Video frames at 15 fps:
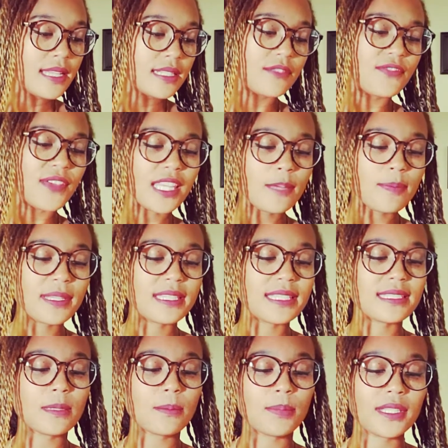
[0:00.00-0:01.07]
Developing
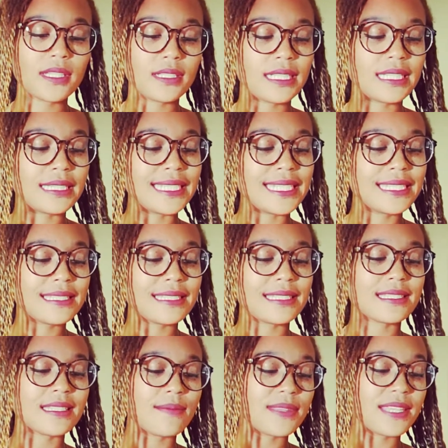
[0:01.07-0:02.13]
this ability leads to
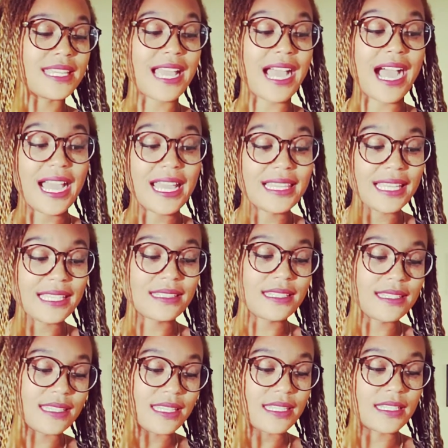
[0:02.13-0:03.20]
something I like
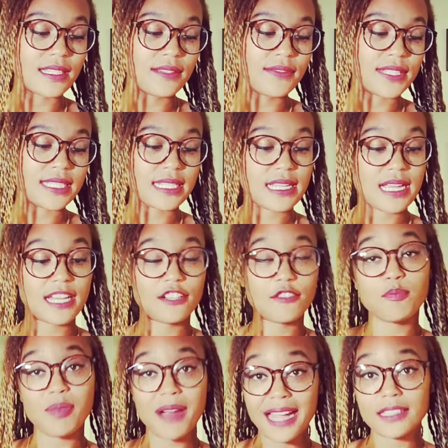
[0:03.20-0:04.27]
to think of as a kind
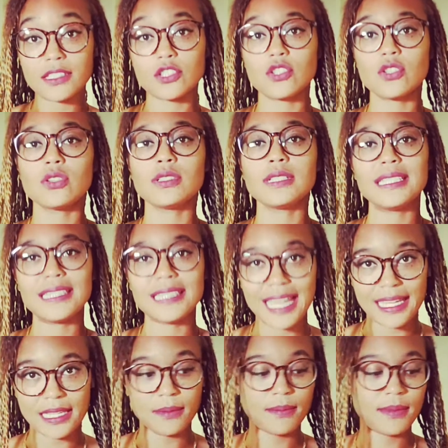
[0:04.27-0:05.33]
of practical
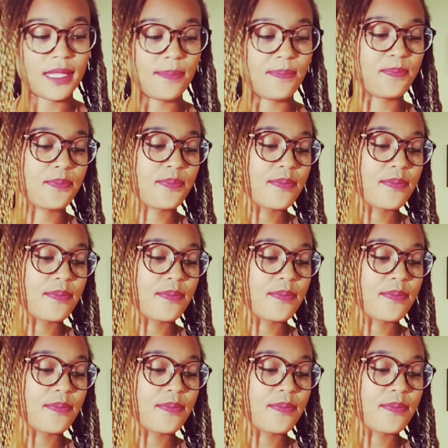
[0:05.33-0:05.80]
enlightenment.